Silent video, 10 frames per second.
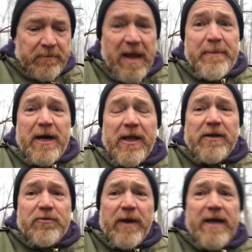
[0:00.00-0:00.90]
But I'm out
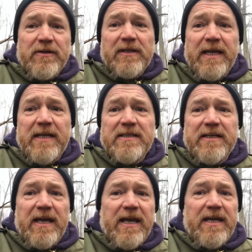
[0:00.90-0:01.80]
at Radnor Lake
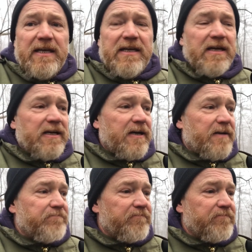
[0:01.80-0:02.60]
today. Uh,